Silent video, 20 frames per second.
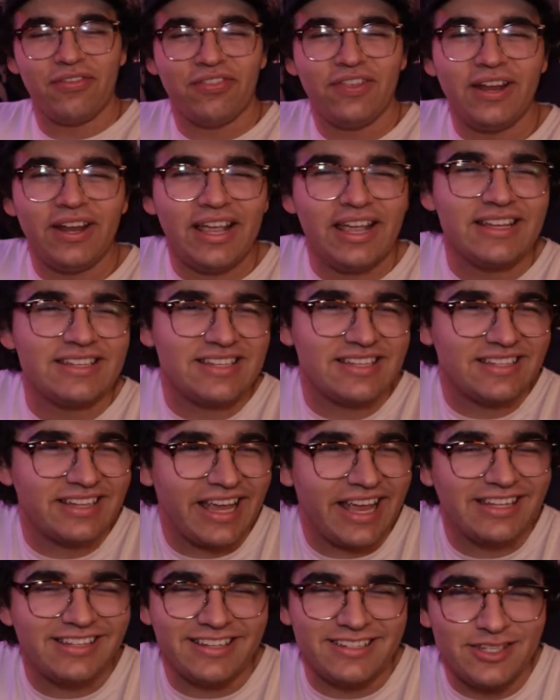the thing is
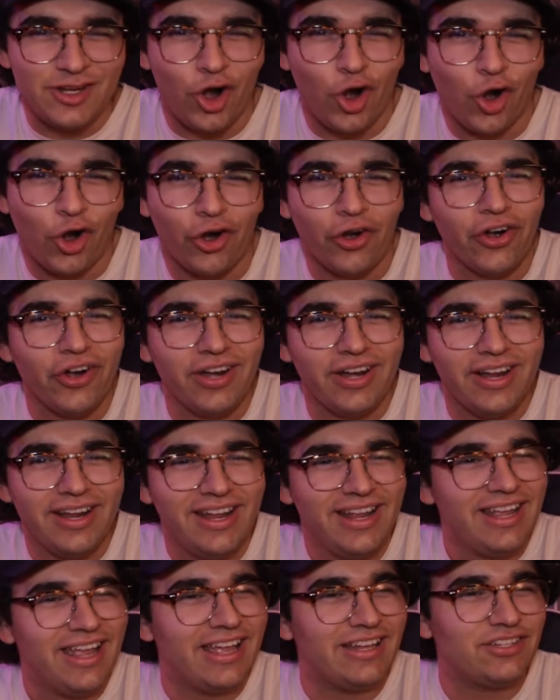like, it doesn't hurt.
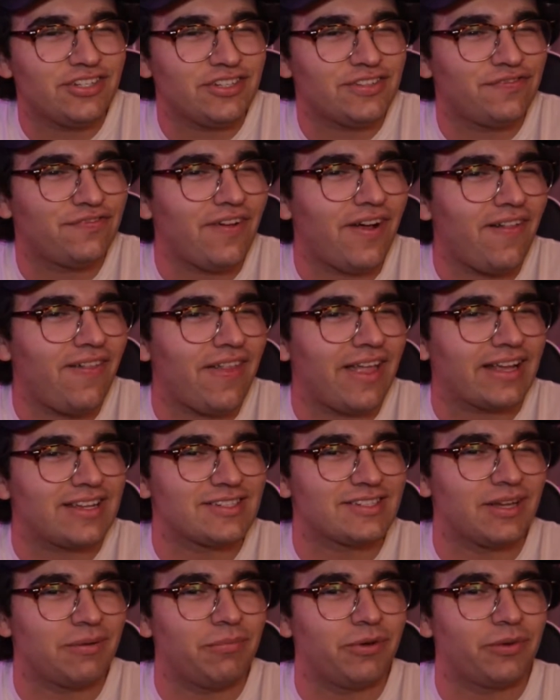It just felt like
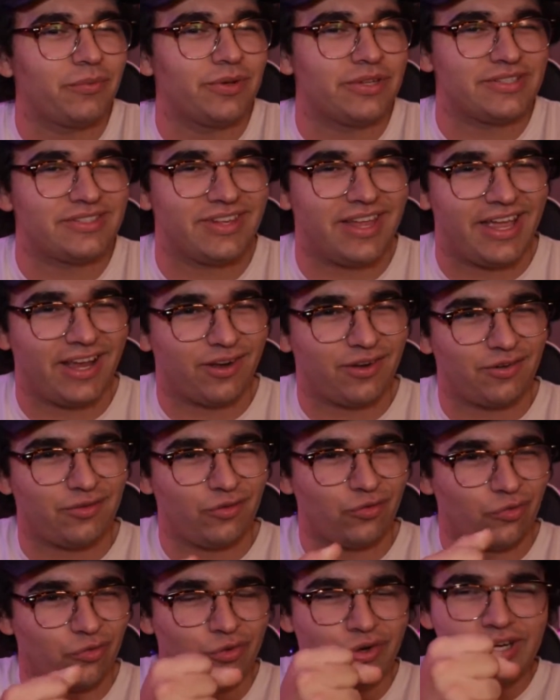someone was like
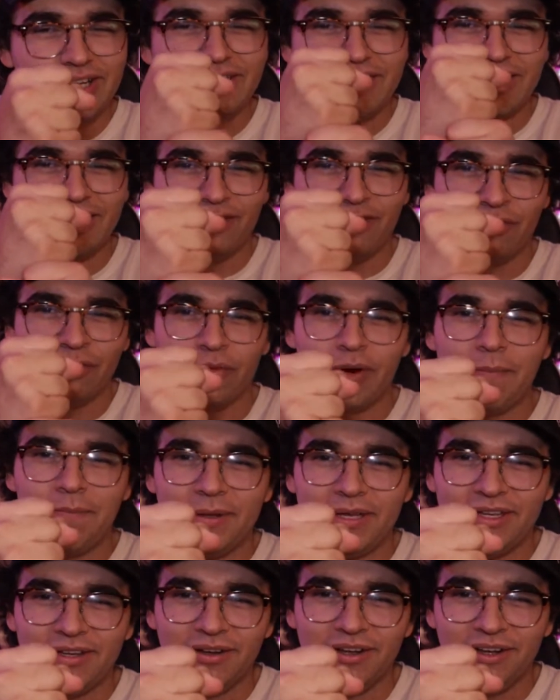really
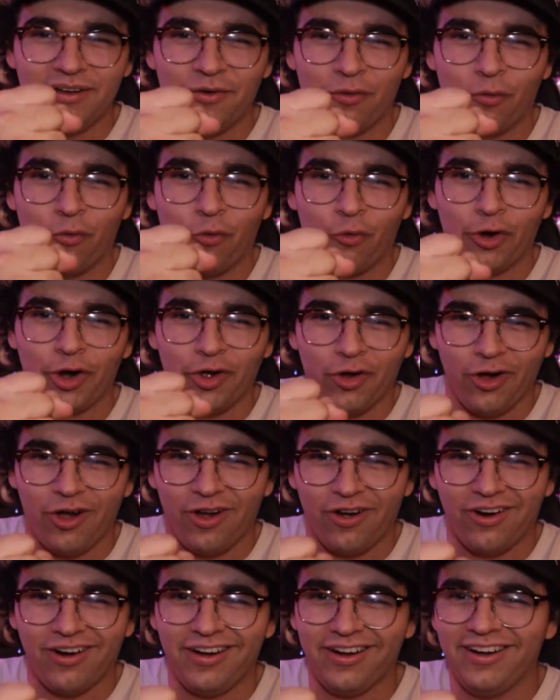gripping you real
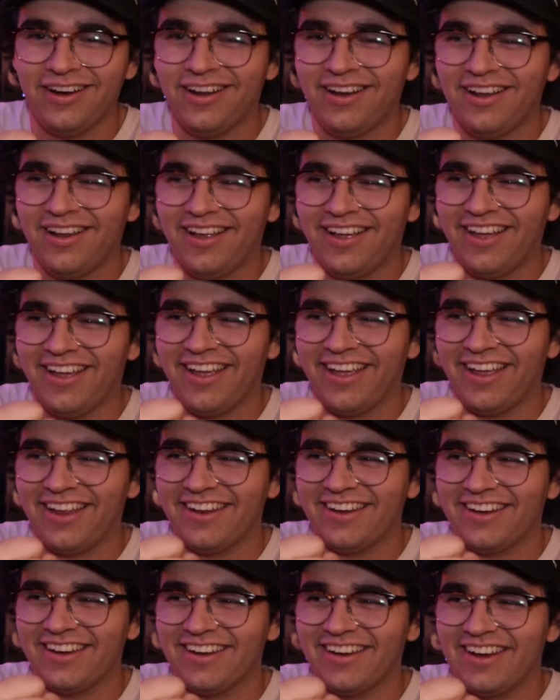hard
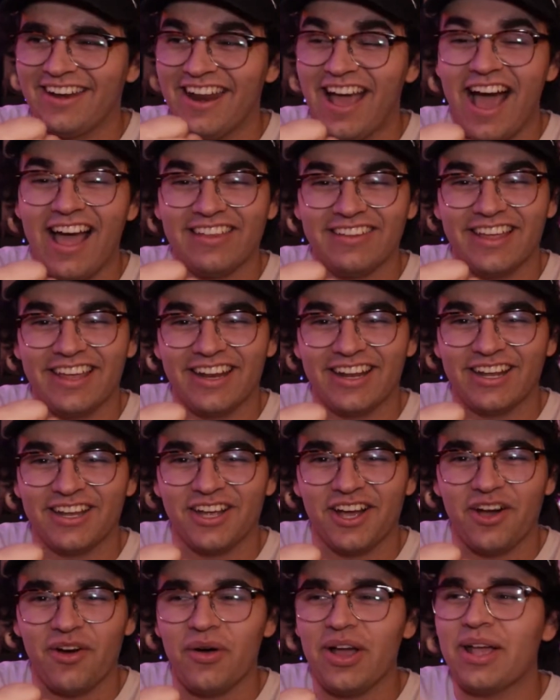and not letting
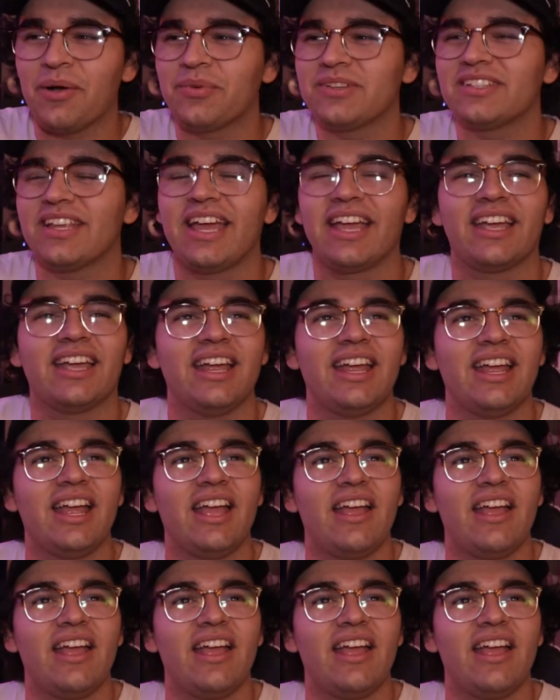go. It was like,